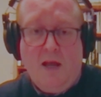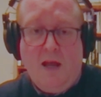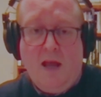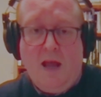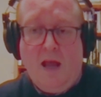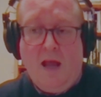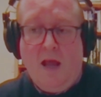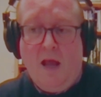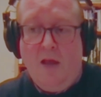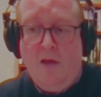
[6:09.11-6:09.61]

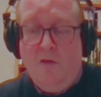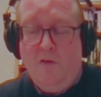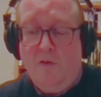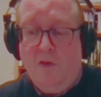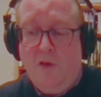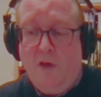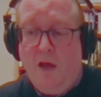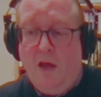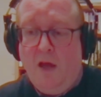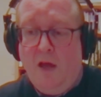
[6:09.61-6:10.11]

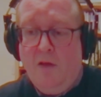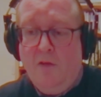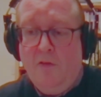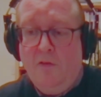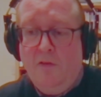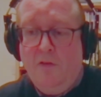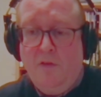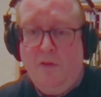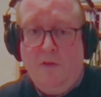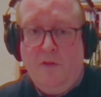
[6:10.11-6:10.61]
and
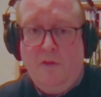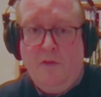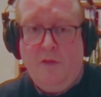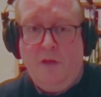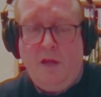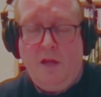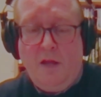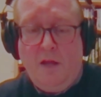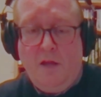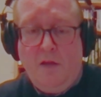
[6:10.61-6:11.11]

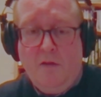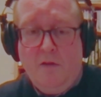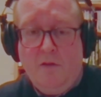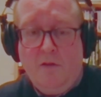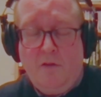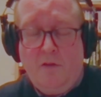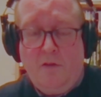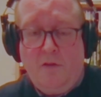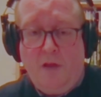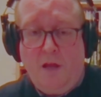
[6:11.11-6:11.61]
the
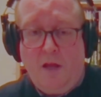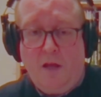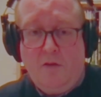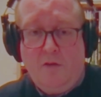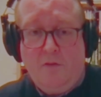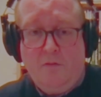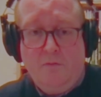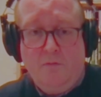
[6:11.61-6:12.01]
thick,